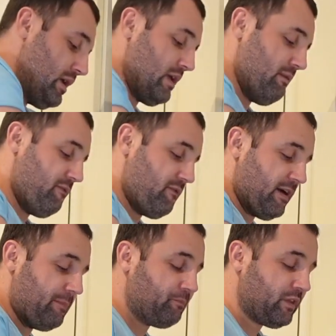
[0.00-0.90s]
If
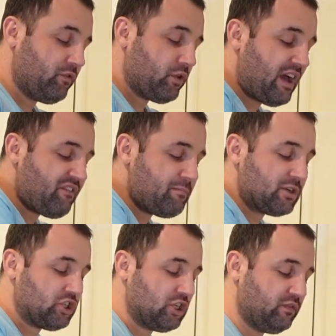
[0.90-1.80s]
you have a
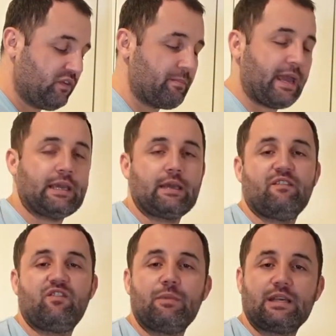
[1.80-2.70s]
machine for
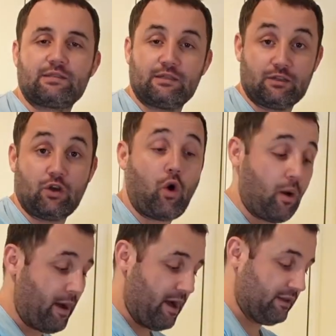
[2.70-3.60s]
mixing a dough,
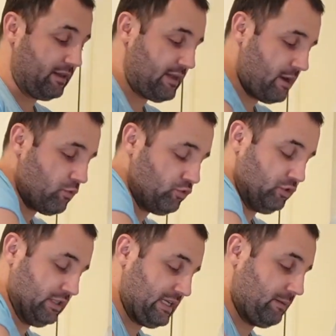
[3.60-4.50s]
apparently that will do
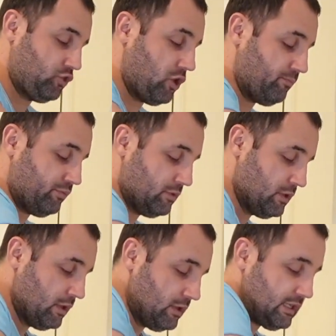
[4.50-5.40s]
the same job.
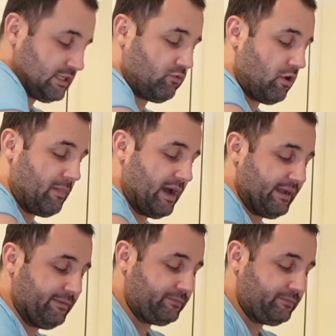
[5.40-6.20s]
That's what my